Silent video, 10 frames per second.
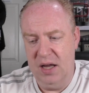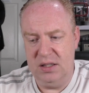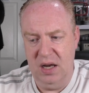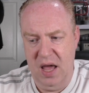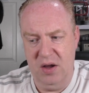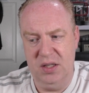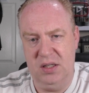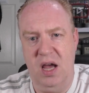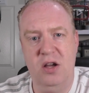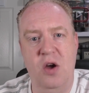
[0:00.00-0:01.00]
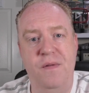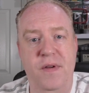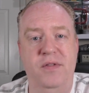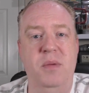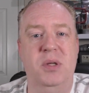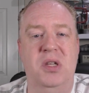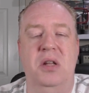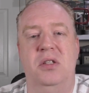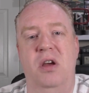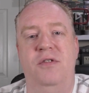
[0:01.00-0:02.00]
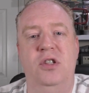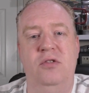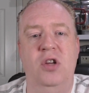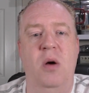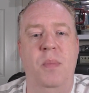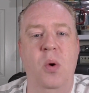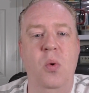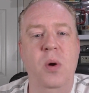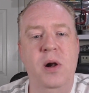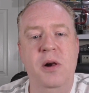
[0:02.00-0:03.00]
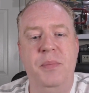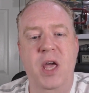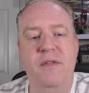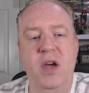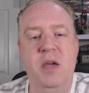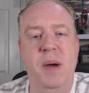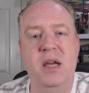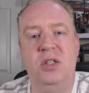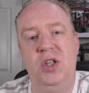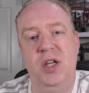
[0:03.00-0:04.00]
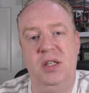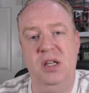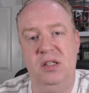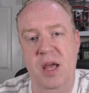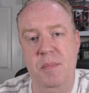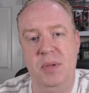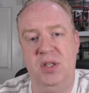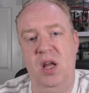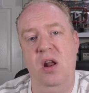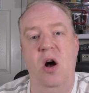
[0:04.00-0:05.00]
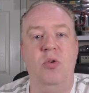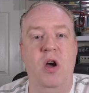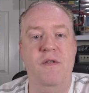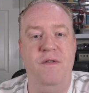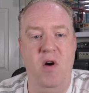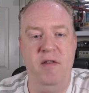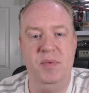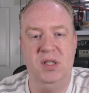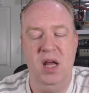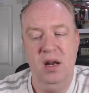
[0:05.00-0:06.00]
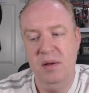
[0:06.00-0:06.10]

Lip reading: So now, as I say, I go 50%. So, for example, if eBay is suggesting 10%, I'll go 5%.